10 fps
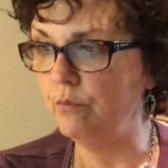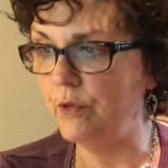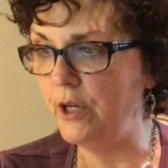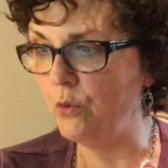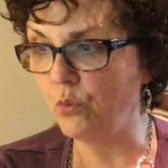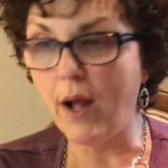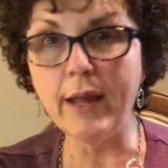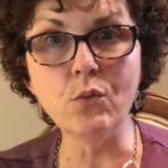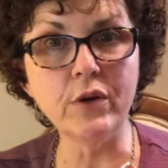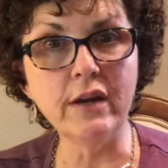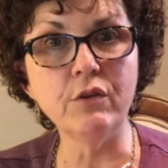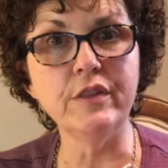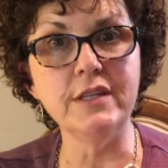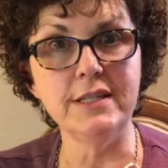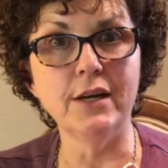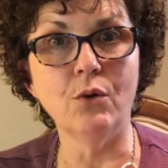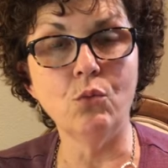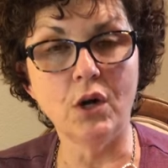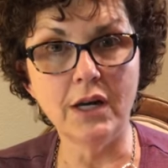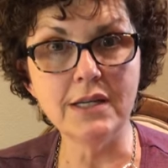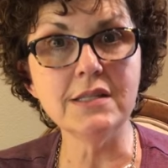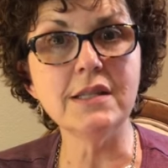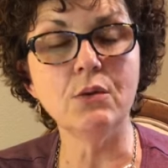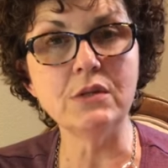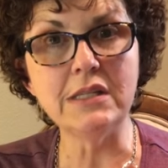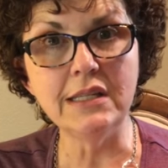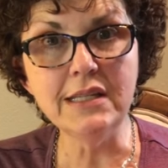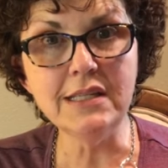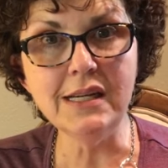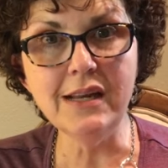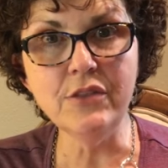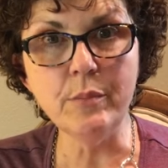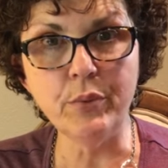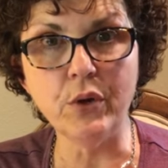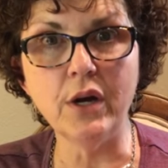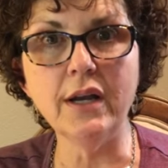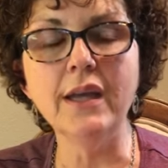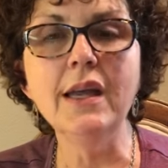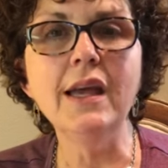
you know, write whatever the dare was that was listed in the book,